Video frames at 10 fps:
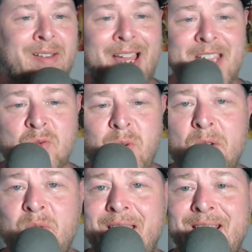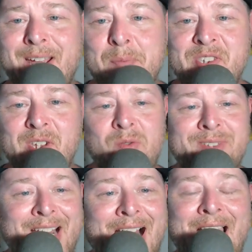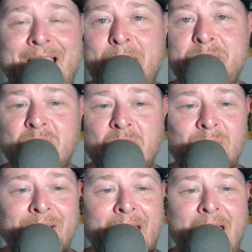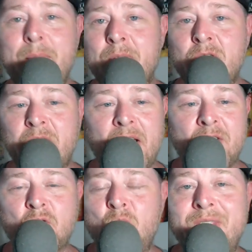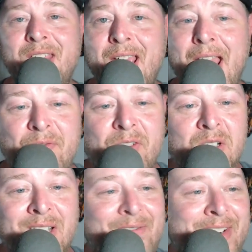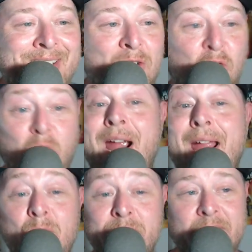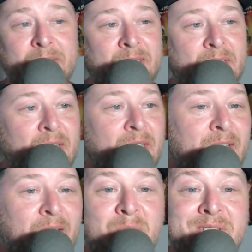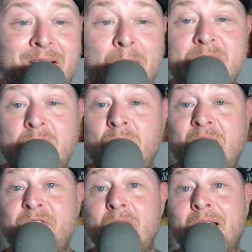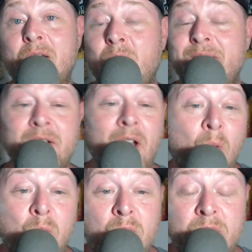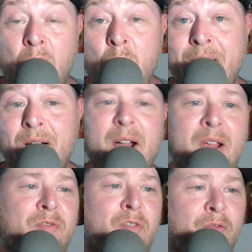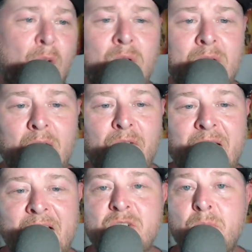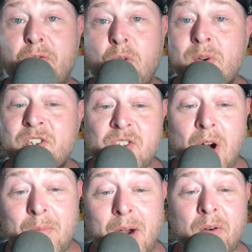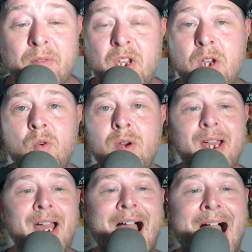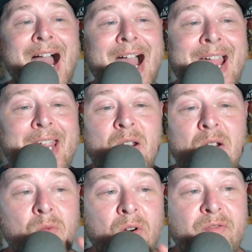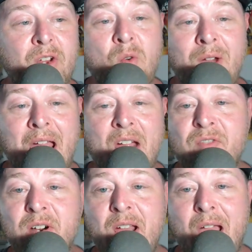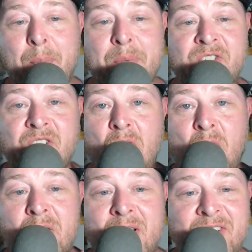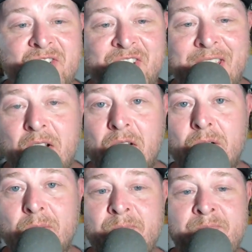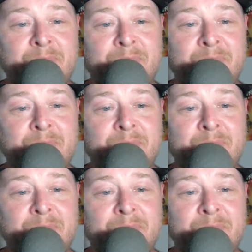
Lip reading: Last week we had an episode that I absolutely hammered into the ever-loving ground. It was an episode I felt like went nowhere, and for full clarification before we start my review, I review every episode singular.